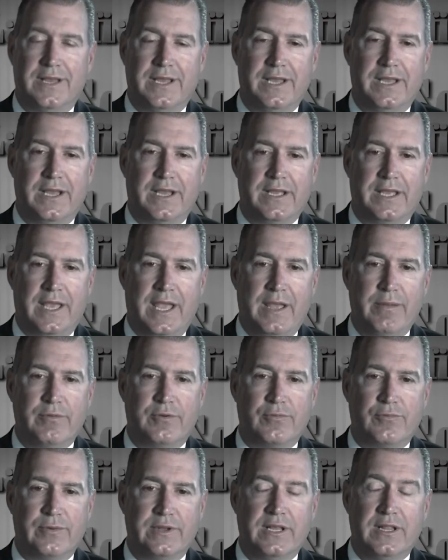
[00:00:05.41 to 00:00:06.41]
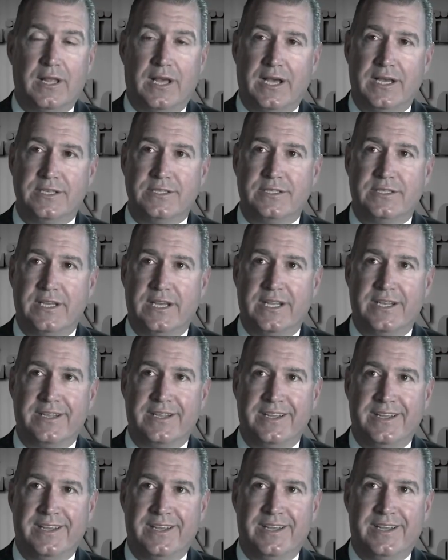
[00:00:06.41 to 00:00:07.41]
I came to realize that
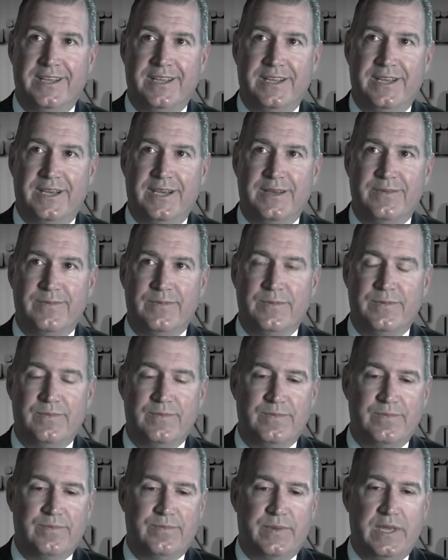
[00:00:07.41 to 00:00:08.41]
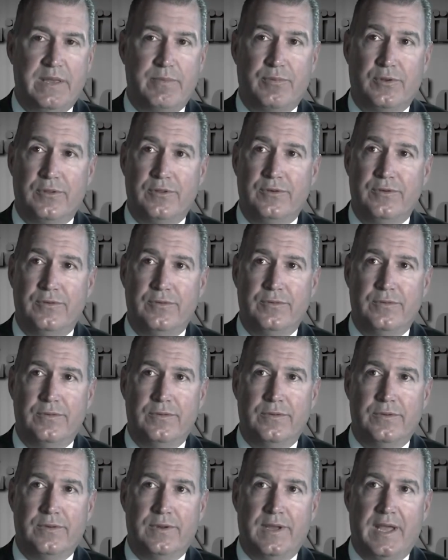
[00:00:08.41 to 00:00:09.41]
people
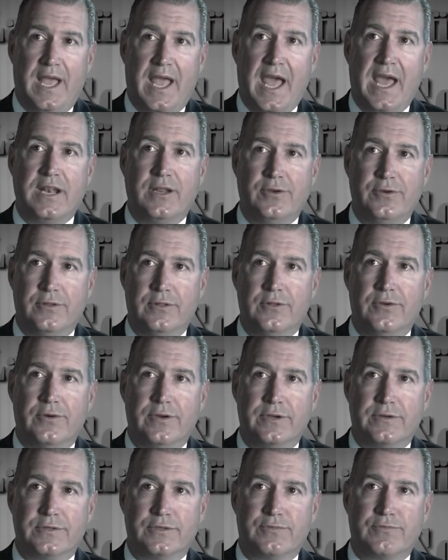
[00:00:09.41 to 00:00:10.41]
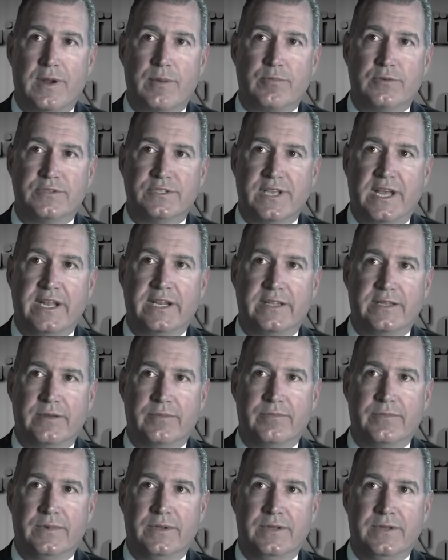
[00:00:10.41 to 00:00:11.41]
who had good lawyers representing
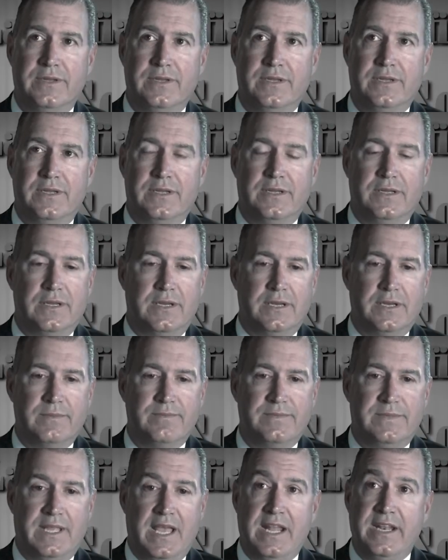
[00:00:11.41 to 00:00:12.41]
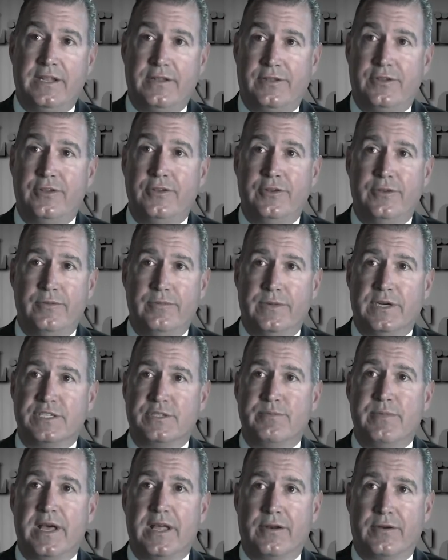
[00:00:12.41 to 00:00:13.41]
them tended to do
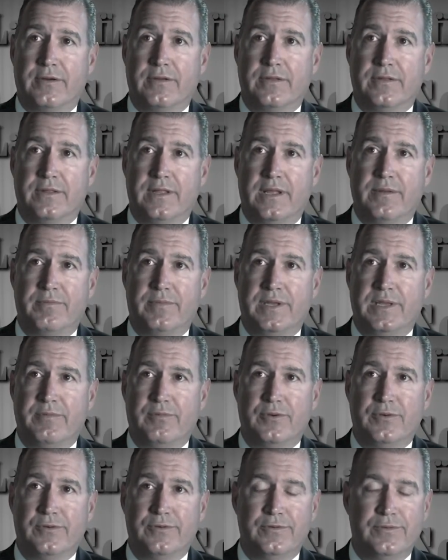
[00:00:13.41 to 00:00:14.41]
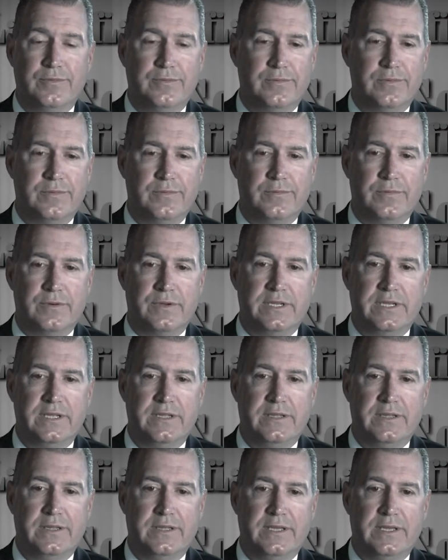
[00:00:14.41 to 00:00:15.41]
much better than people who were
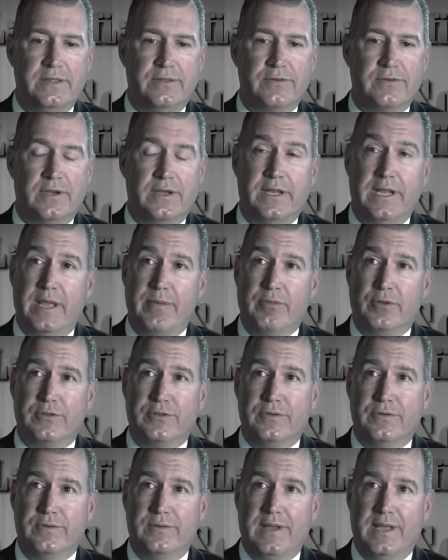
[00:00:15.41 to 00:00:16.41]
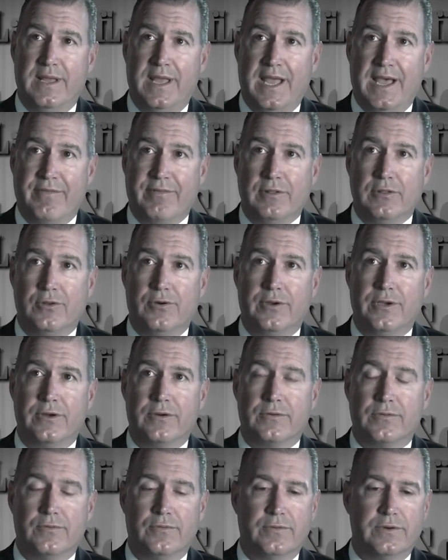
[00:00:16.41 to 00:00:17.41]
either unable to have a
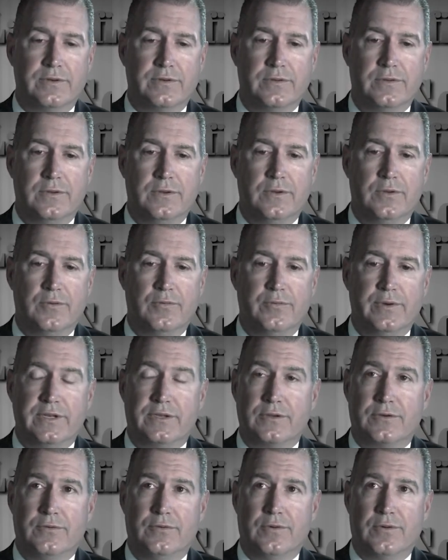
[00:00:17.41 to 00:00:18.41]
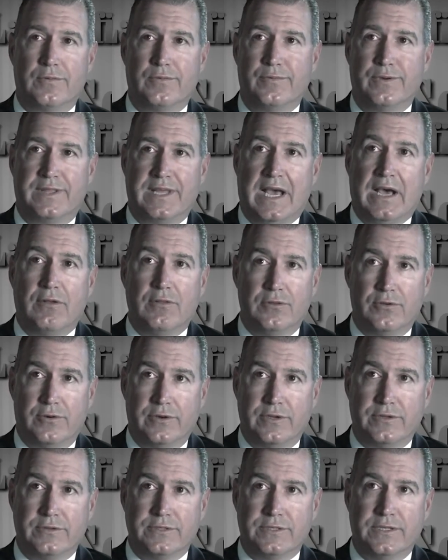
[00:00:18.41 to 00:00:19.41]
lawyer or went to court without
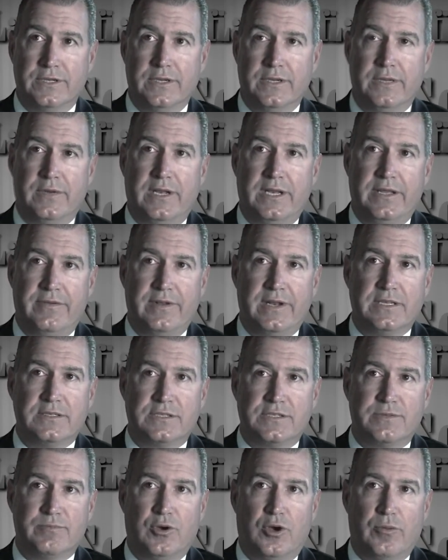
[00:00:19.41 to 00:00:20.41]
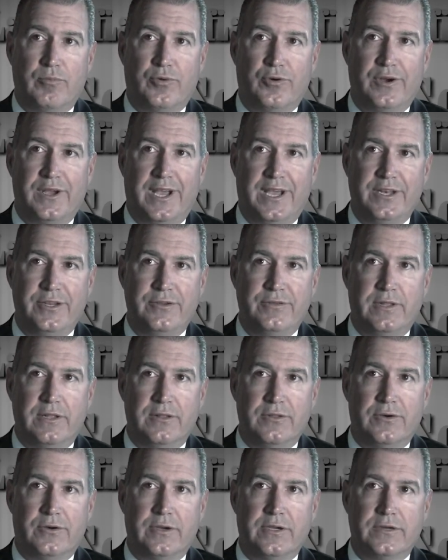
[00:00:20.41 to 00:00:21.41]
lawyers. But even as a small boy, I knew
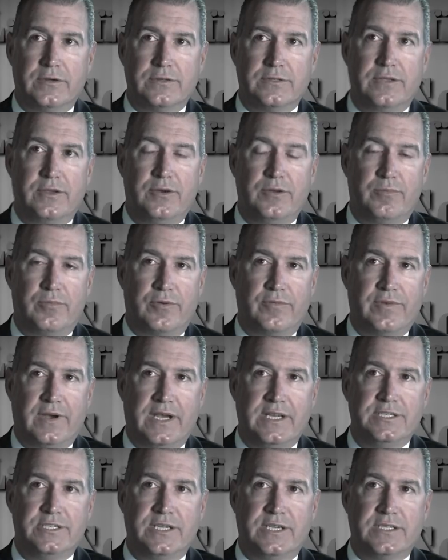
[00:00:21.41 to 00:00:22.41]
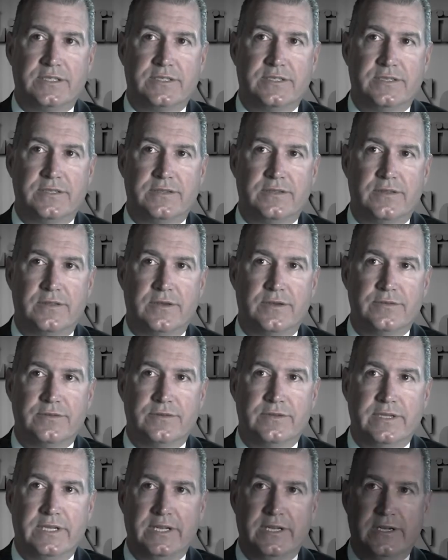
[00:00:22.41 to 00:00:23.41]
that lawyers could provide justice to
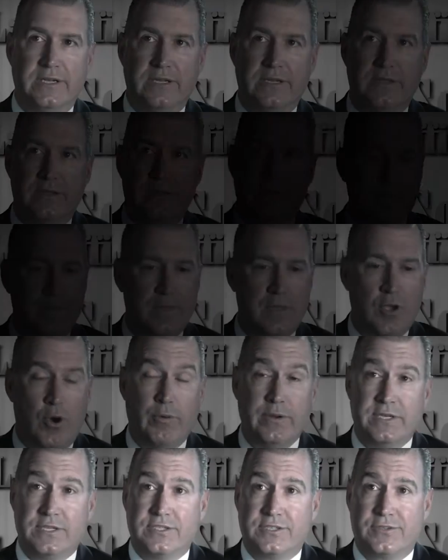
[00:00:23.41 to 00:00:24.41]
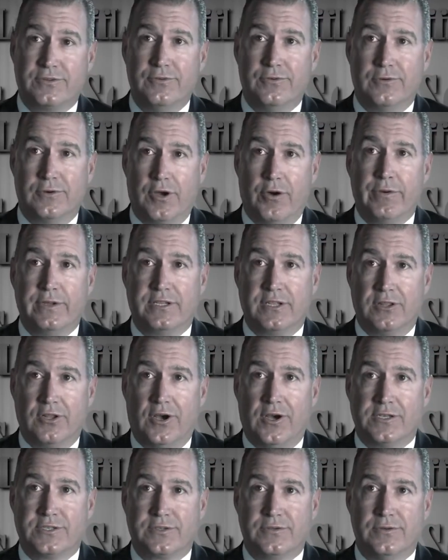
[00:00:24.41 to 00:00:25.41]
those who needed it. Going to school, going to
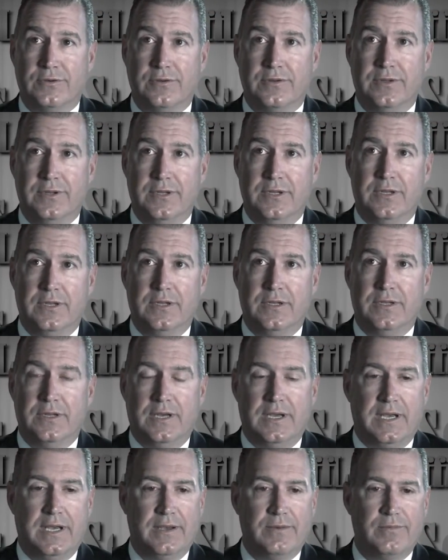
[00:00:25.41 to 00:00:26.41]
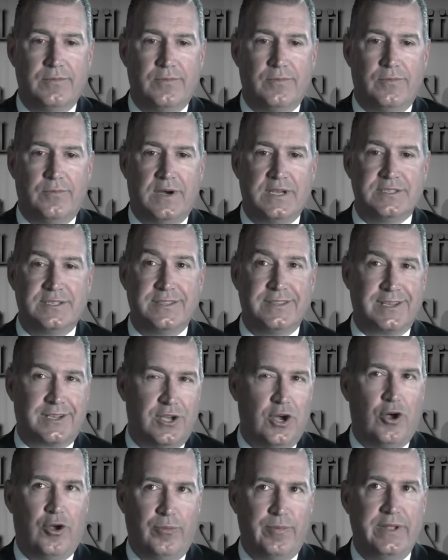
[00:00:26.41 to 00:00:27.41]
law school, wasn't the
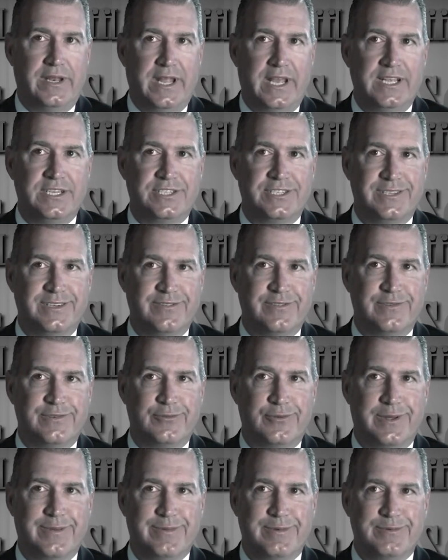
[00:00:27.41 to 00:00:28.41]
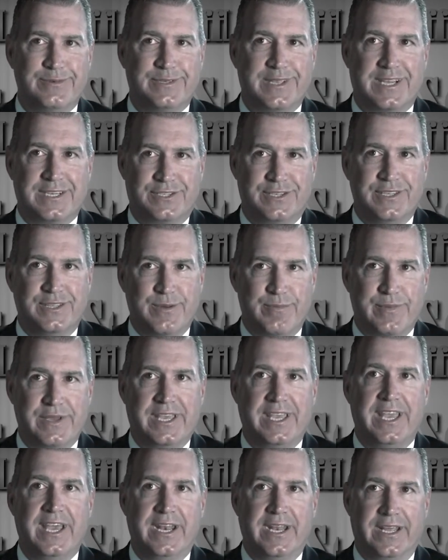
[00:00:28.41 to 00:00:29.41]
culmination of the dream. It was actually the
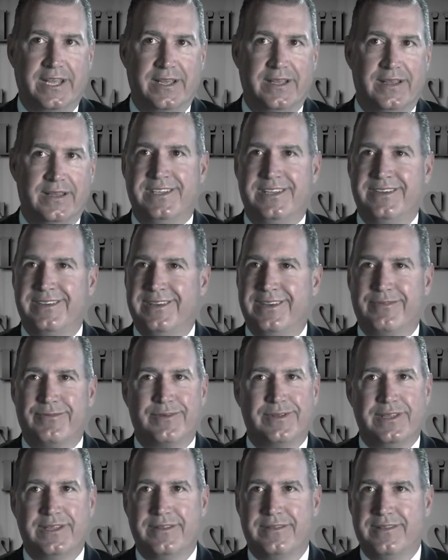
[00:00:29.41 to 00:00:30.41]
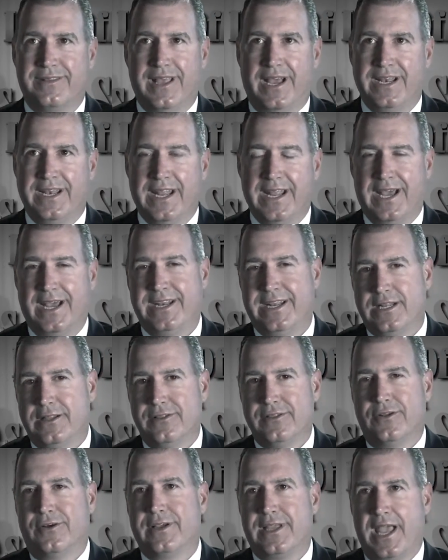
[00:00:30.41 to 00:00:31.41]
beginning. I
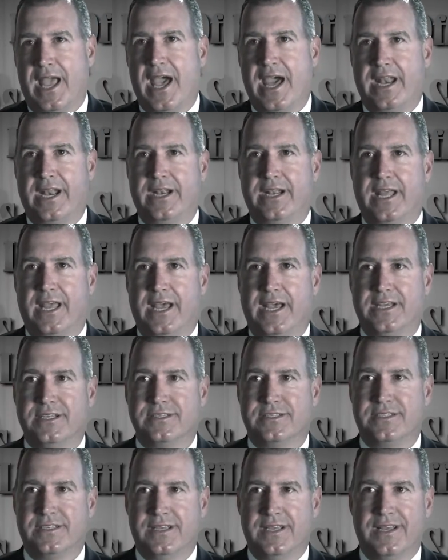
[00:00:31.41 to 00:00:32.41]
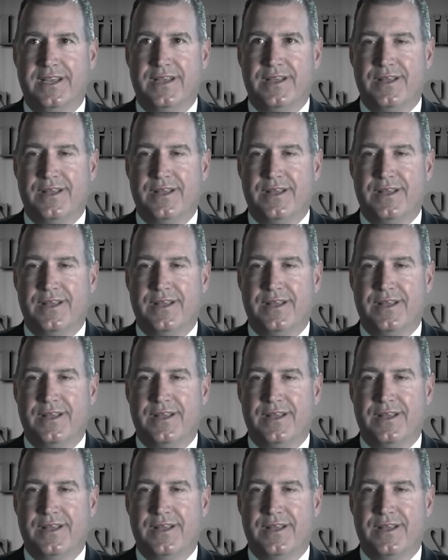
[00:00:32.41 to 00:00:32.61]
didn't look at it as